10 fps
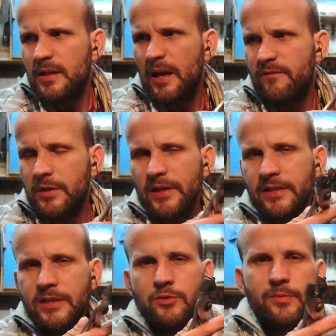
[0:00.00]
I feel like
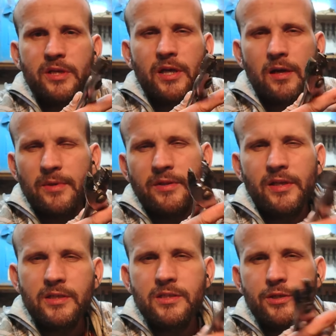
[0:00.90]
these would be common
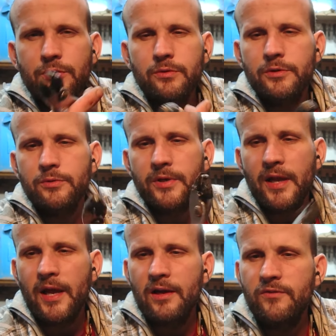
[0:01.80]
things that you would
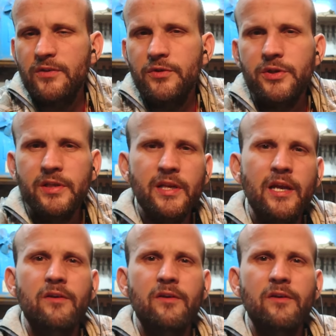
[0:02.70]
have, and if you didn't